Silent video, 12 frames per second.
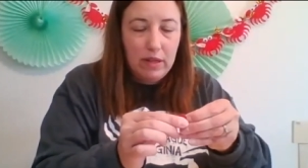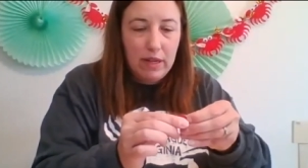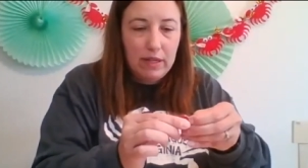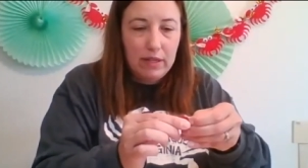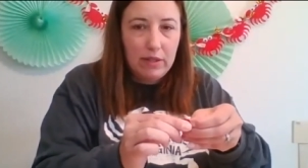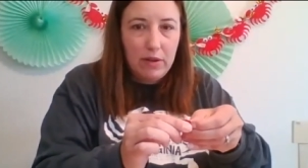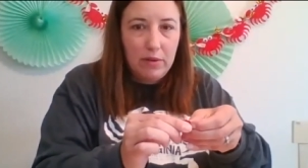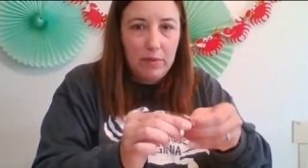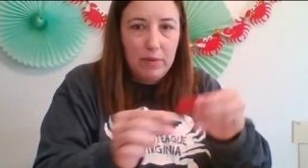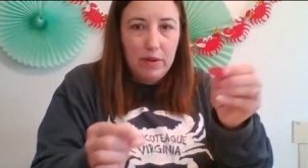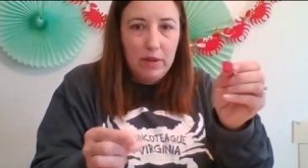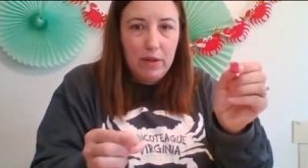like so,
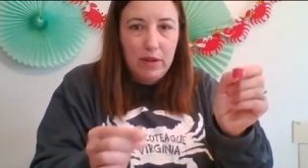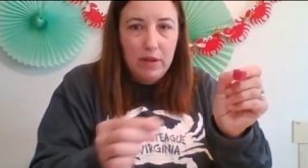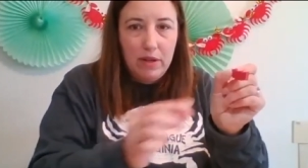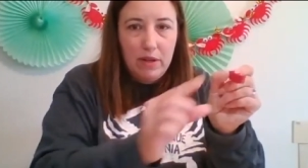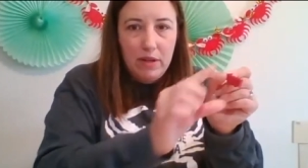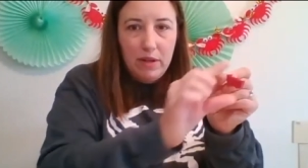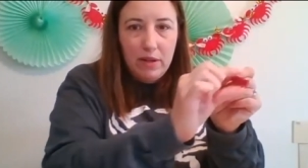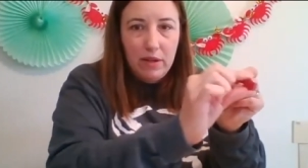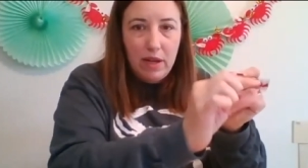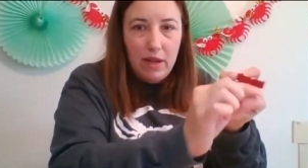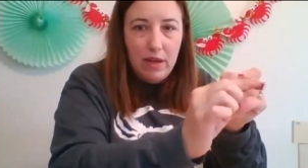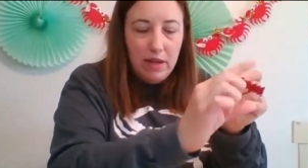
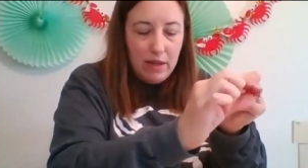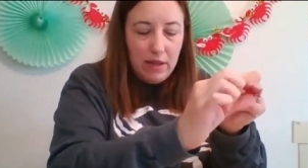okay?